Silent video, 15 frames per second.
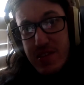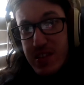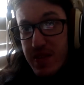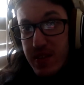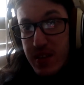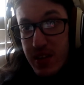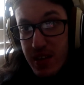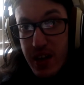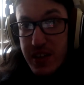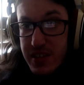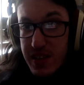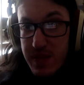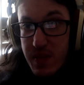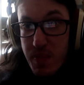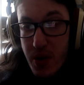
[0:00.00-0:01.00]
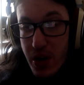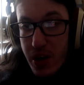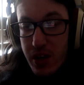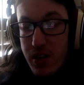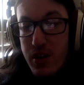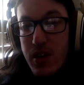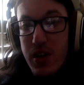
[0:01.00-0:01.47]
I saved the, I saved the
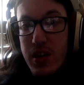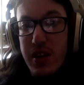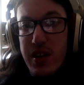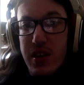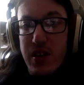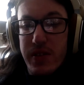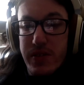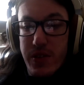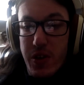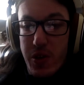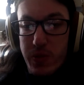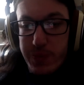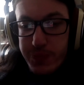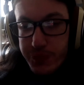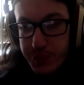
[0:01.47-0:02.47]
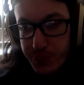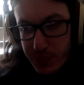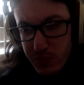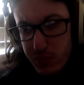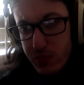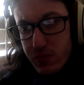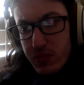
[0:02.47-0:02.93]
bug. So,
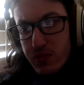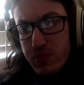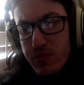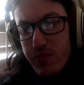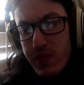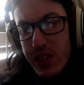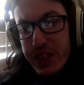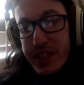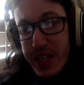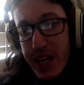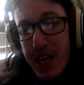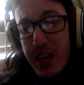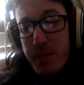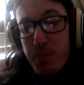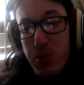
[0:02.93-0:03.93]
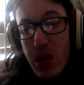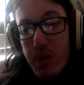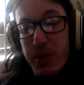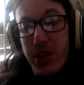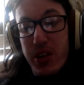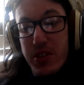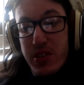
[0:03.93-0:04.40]
today,
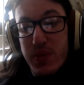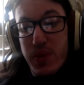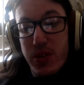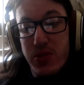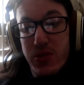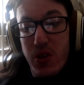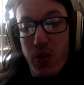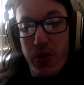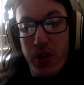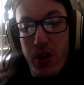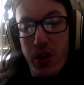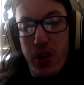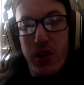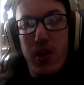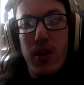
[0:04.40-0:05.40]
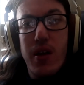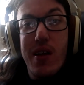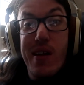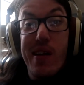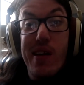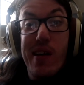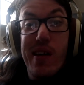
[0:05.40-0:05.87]
probably nothing special going on.
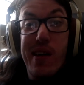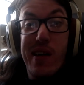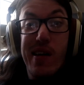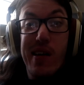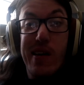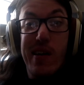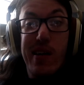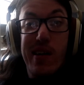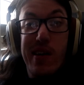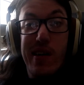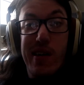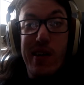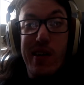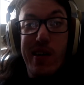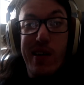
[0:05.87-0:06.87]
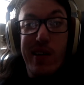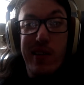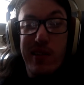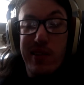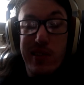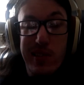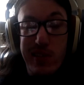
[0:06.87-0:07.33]
Uh,
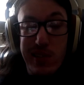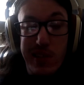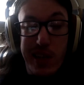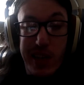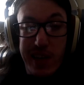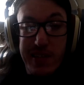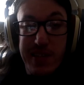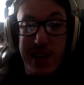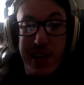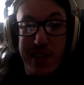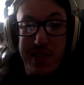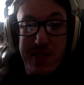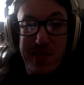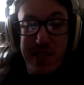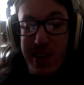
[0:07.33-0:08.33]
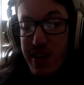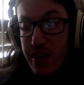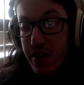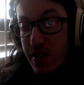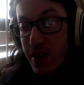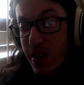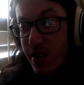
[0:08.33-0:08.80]
like I said,
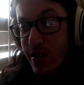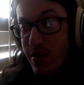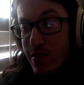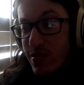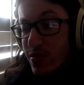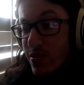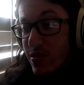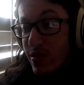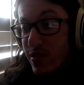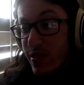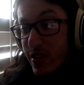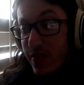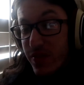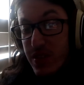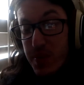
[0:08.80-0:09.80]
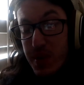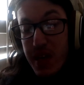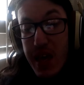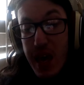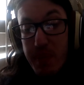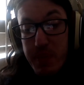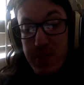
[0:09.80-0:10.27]
and, uh, if something
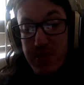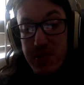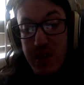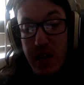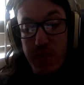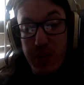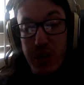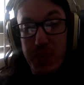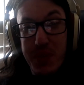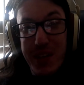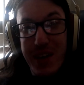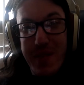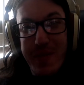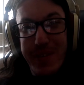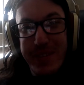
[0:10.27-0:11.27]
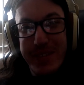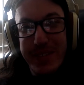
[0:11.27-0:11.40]
happens, I'll pick up the camera.